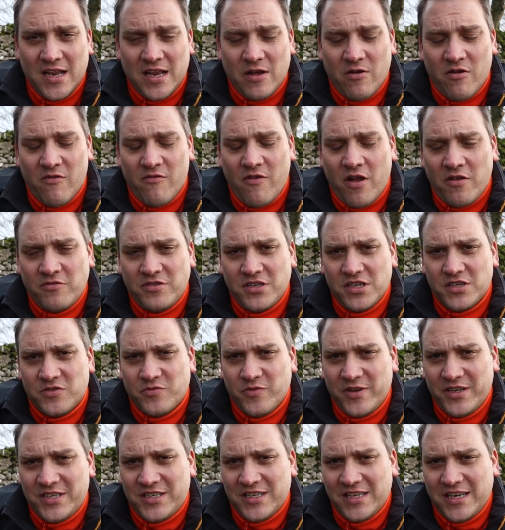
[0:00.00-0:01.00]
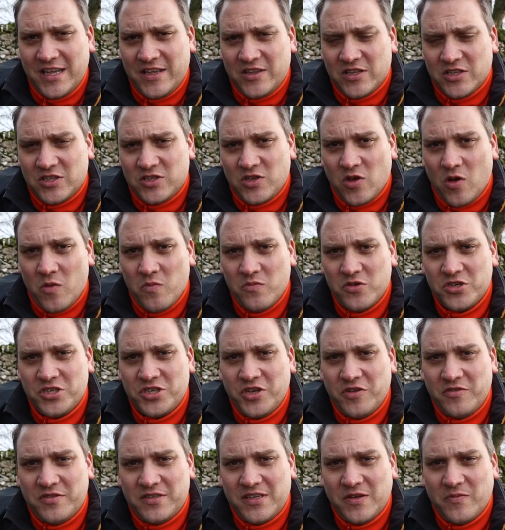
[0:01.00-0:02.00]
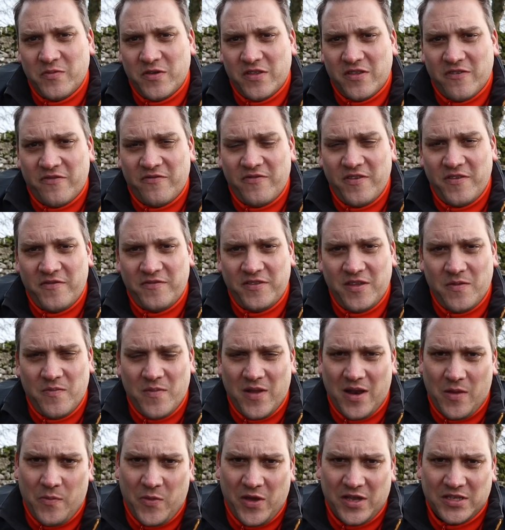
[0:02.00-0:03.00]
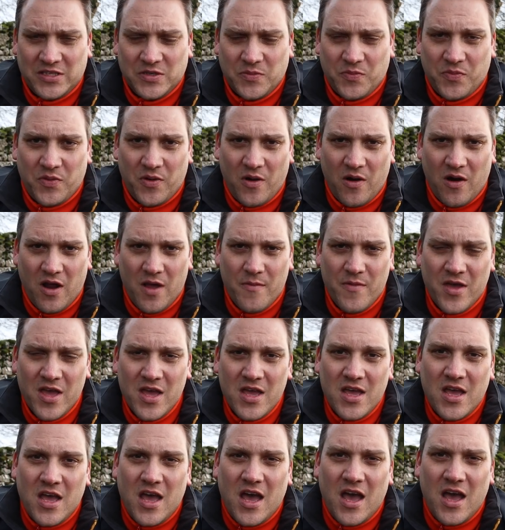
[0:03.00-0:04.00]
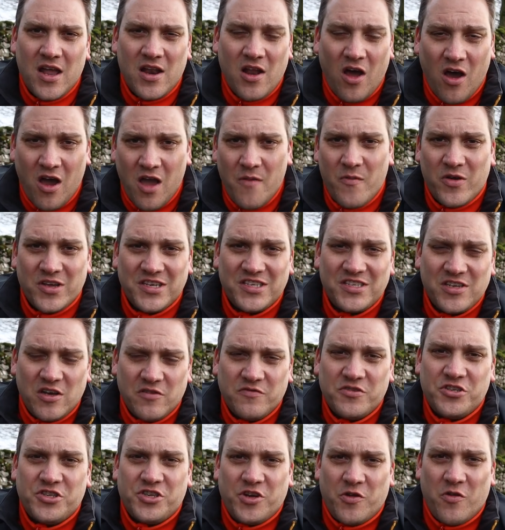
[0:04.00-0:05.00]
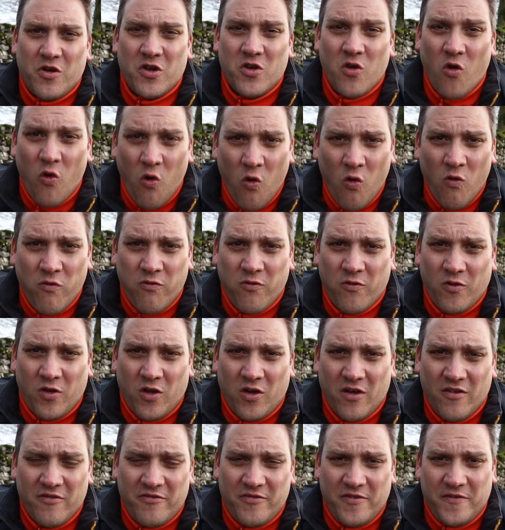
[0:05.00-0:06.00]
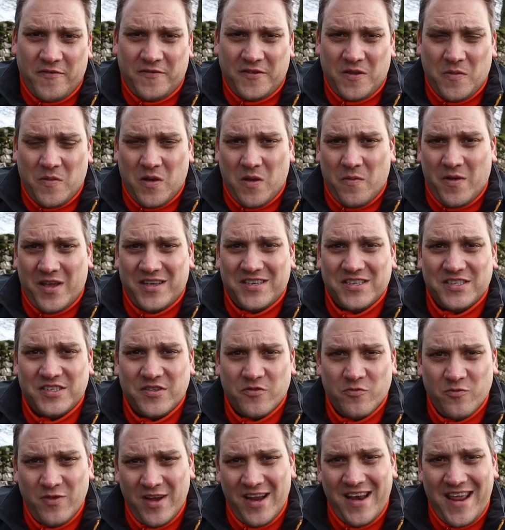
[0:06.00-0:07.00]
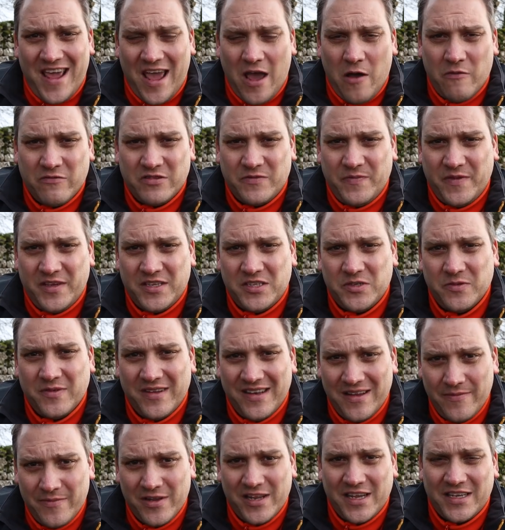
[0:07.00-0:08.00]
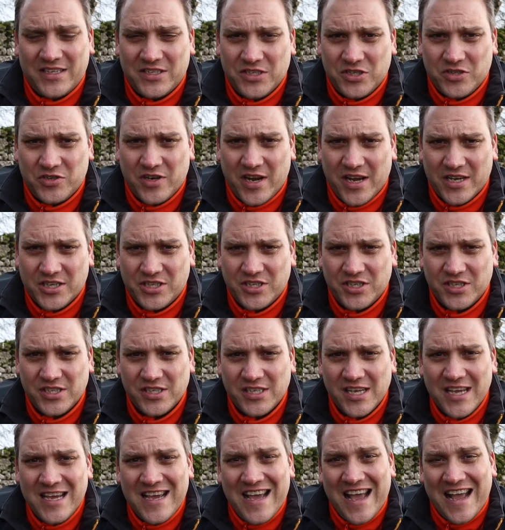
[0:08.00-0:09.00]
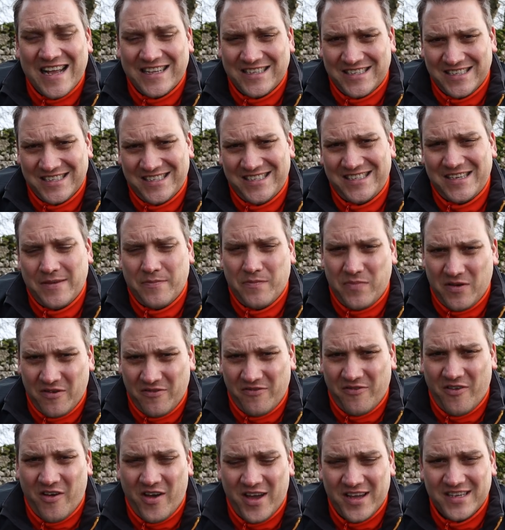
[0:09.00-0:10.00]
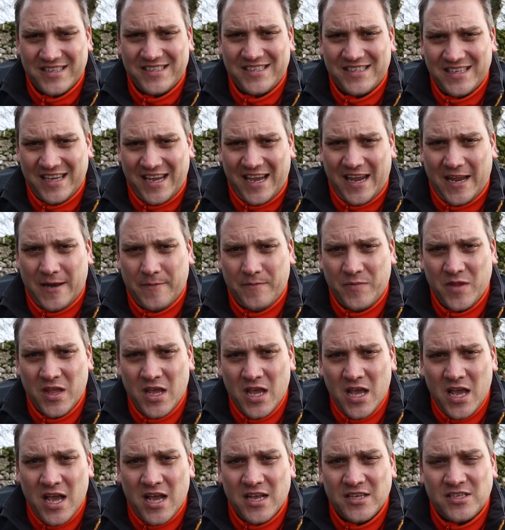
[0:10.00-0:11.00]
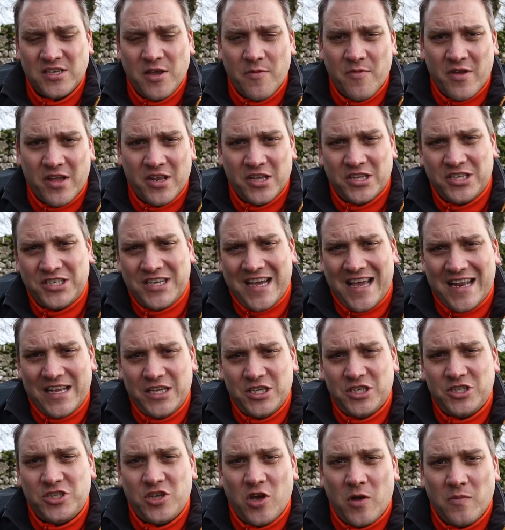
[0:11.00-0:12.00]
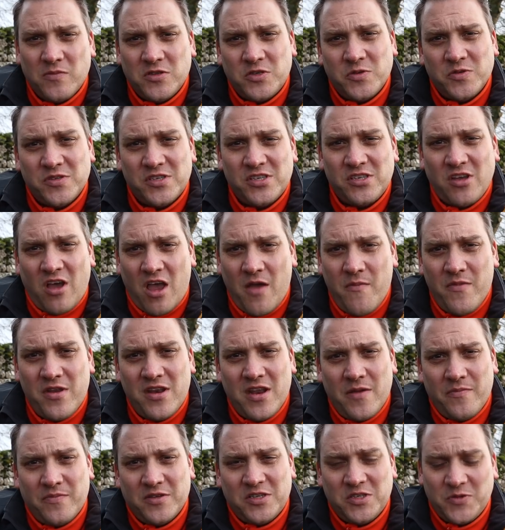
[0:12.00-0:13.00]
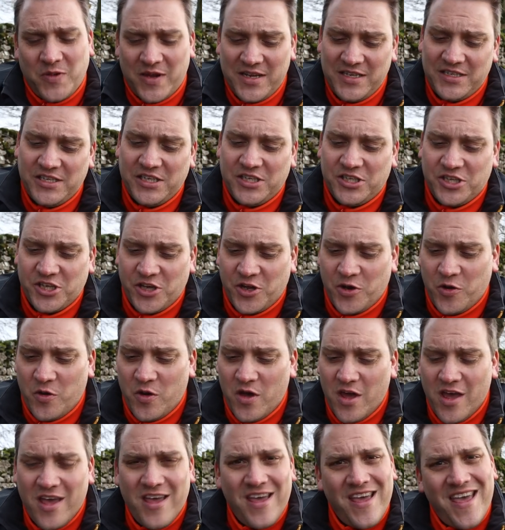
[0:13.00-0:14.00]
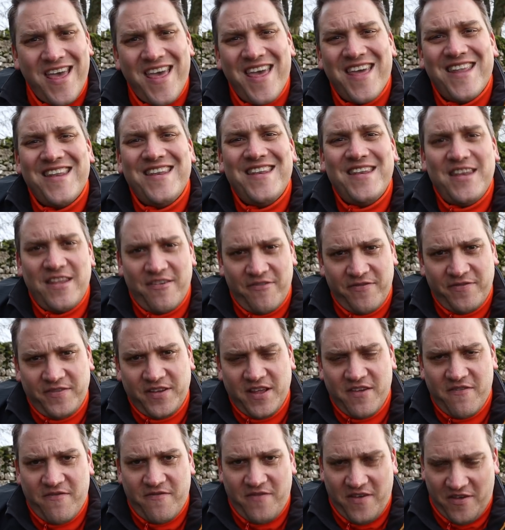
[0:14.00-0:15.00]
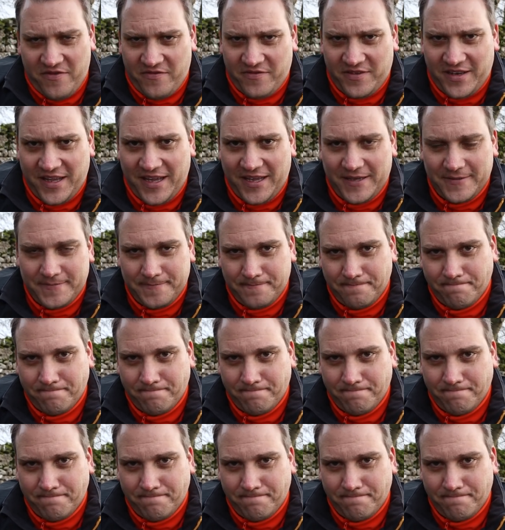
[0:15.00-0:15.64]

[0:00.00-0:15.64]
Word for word: Now, I noticed recently that Tom was shooting with a fifty millimeter prime, and I myself shoot an awful lot at fifty millimeter. It really helps me to eliminate distractions and to simplify a scene. And so I'm going to challenge Tom to assignment number twenty-two, Nifty fifty.